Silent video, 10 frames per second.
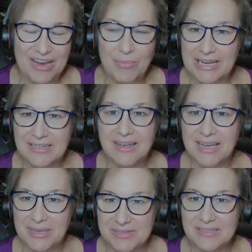And my
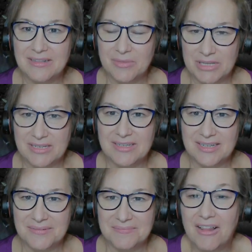time's
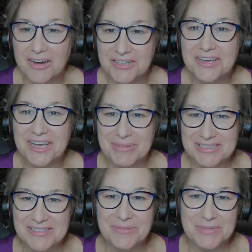limited. All our time
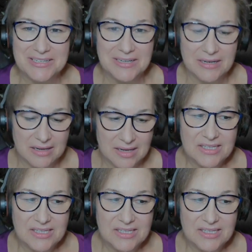is limited.